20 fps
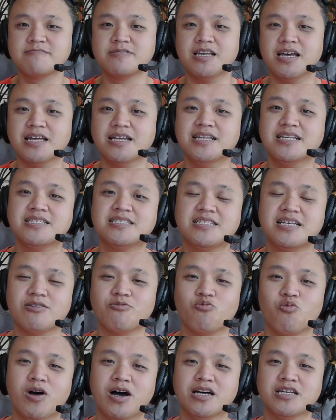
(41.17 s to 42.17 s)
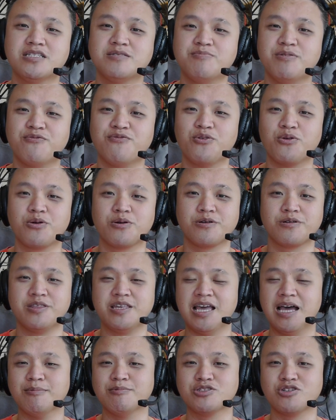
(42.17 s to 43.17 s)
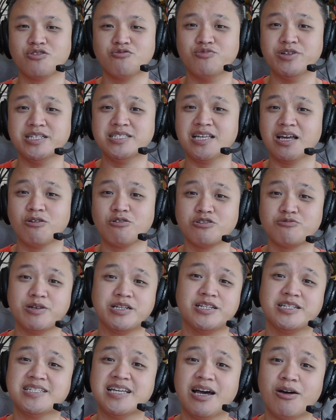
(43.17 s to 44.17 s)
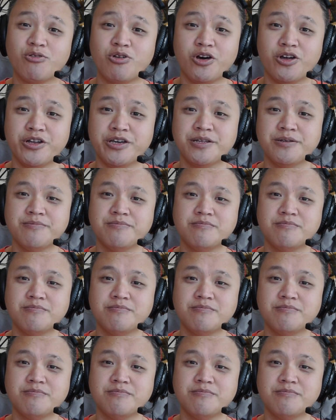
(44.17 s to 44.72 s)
at least it was before the Amazon resellers went to town on it.